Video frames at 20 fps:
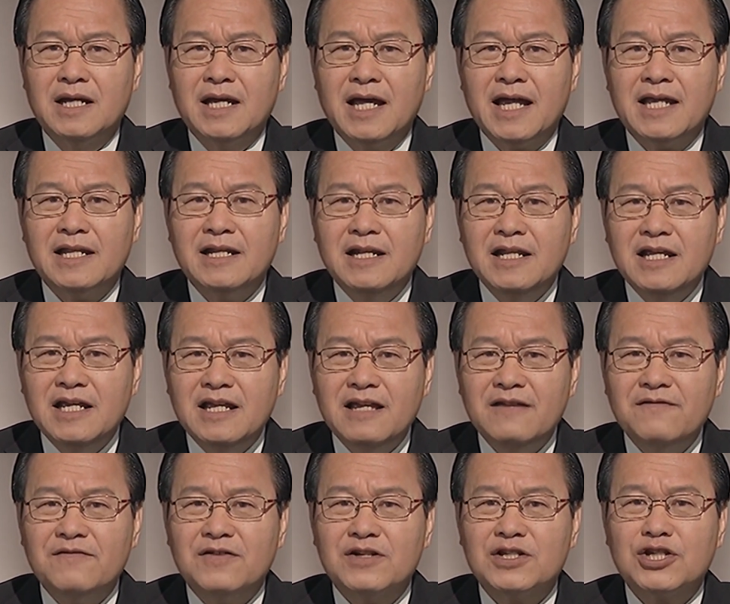and
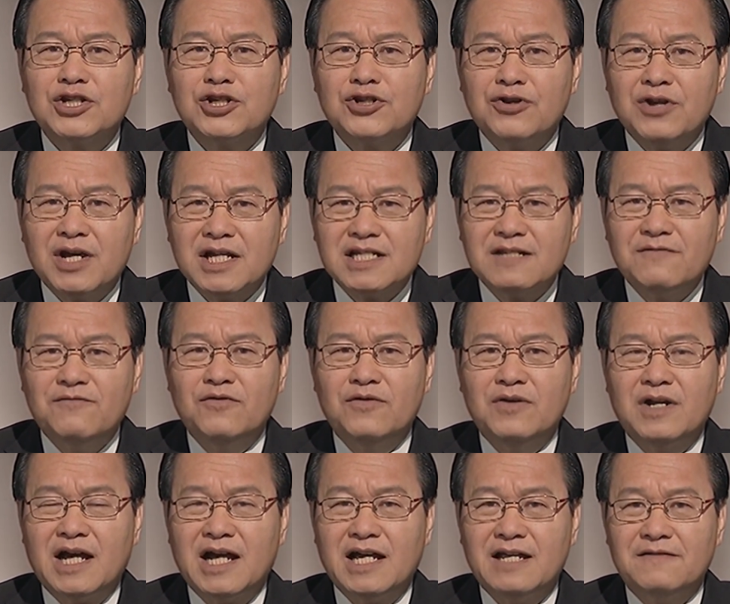live a stressful
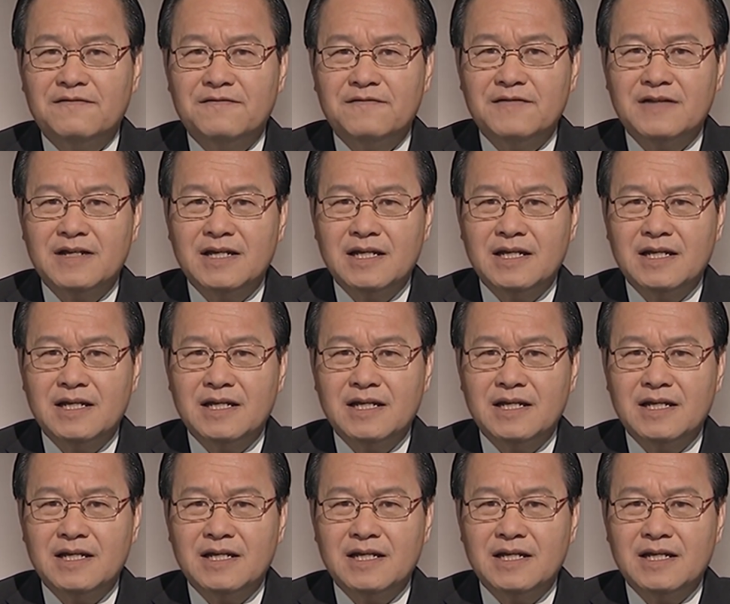life.